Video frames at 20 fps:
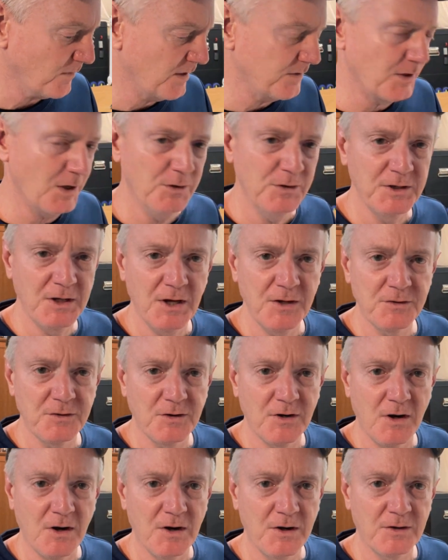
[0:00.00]
The only
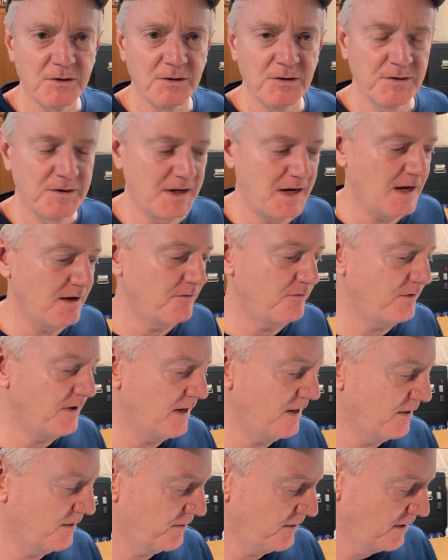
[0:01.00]
other article that I've
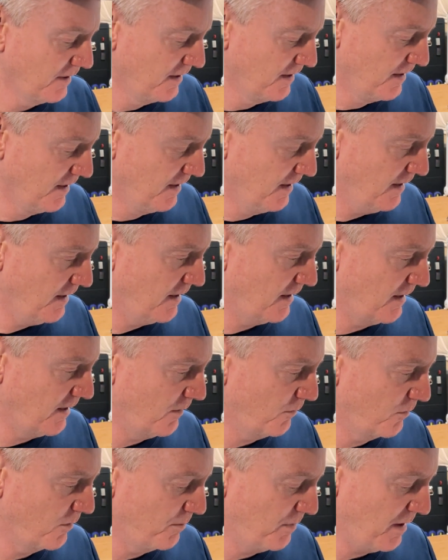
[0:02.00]
found
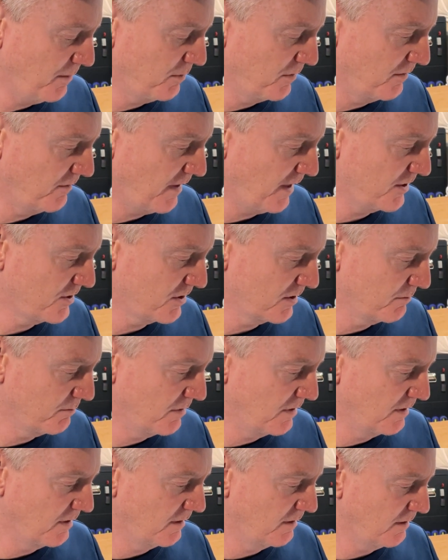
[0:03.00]
where people have actually
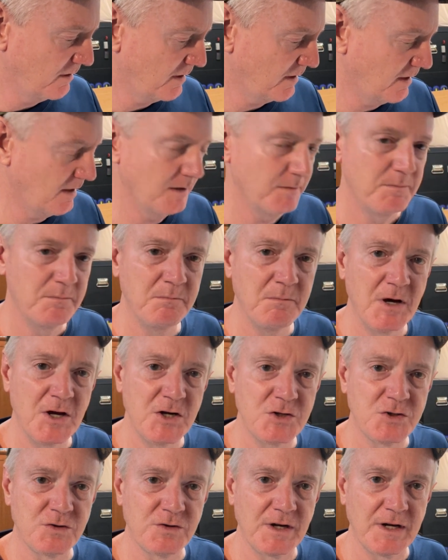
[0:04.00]
been
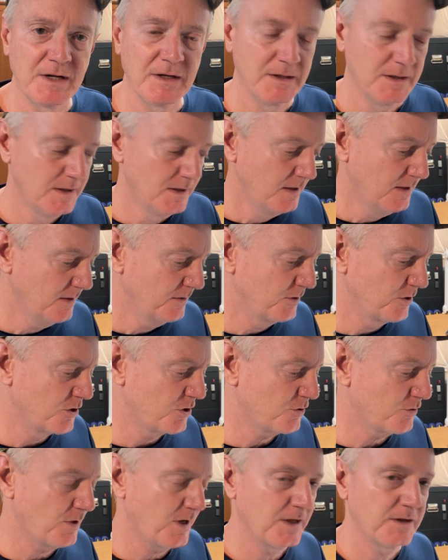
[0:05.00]
measuring the
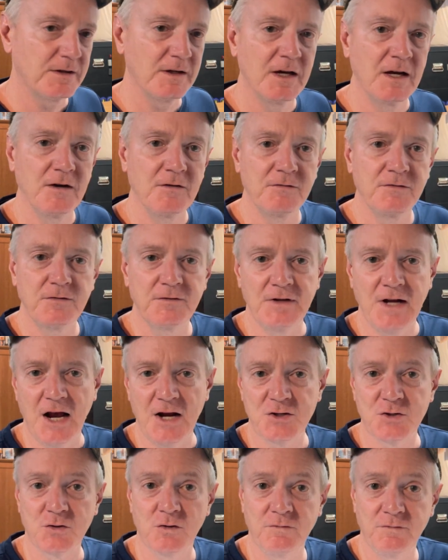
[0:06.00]
strength of
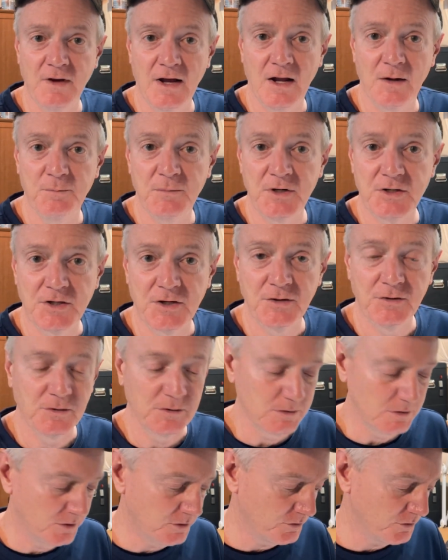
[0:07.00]
natural found material
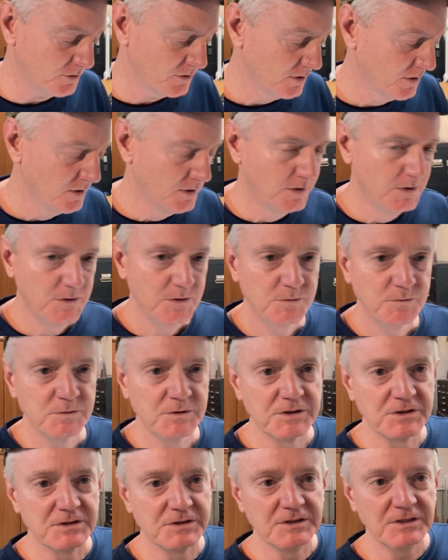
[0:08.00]
glues
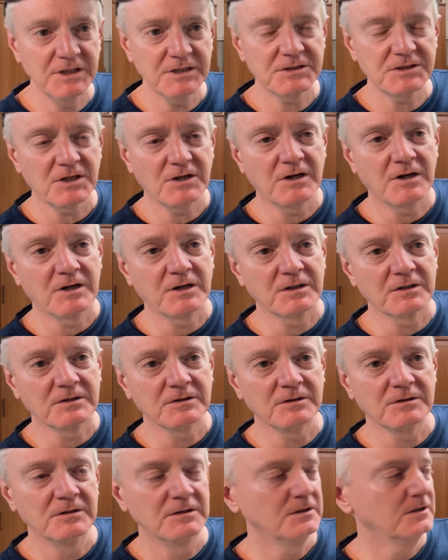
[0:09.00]
was this
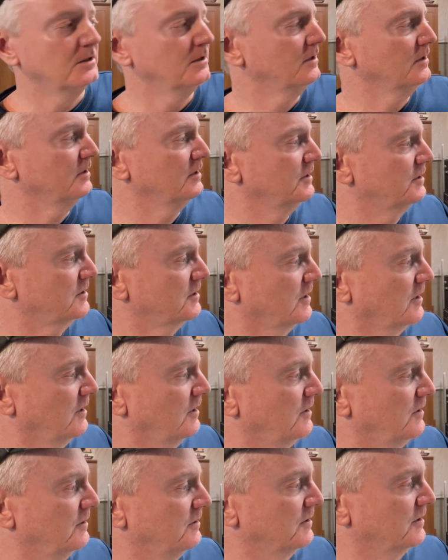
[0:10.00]
article. It's
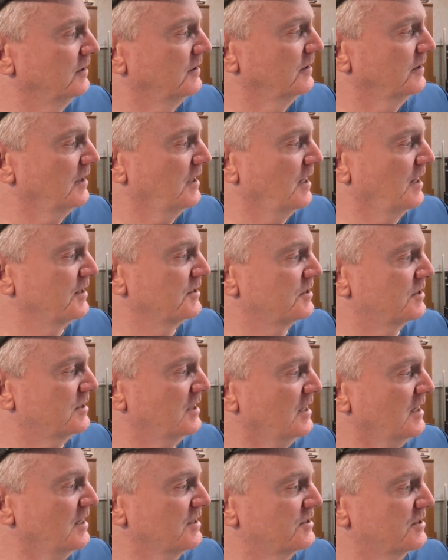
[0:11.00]
called "A
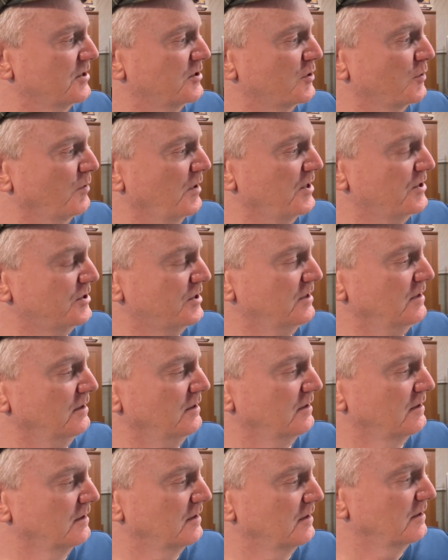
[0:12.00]
Sticky Situation:
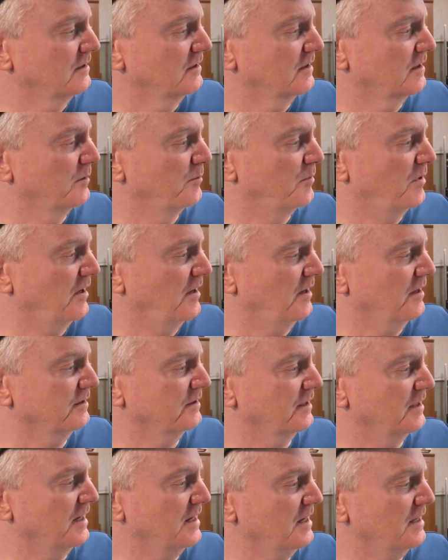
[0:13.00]
Comparing
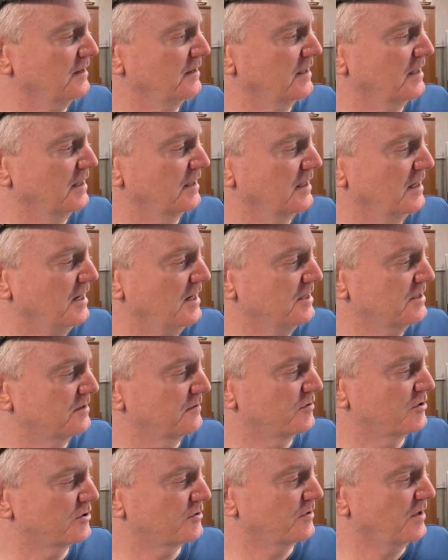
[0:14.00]
the
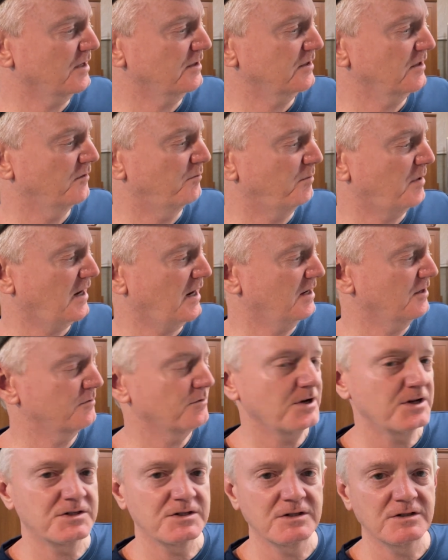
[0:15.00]
Adhesive Strength of Pine
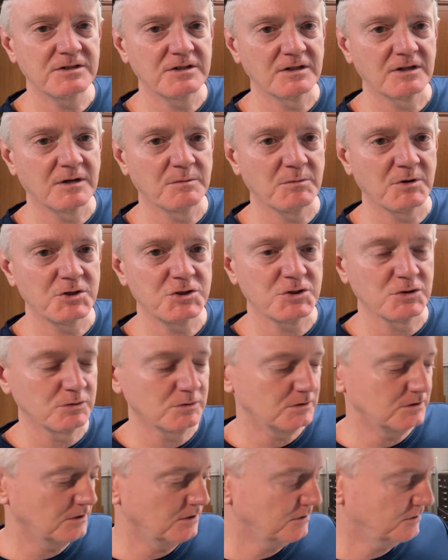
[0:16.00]
Resin to Commercial
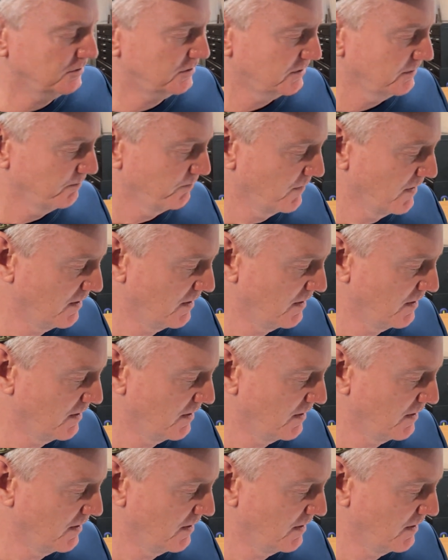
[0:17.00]
Glues."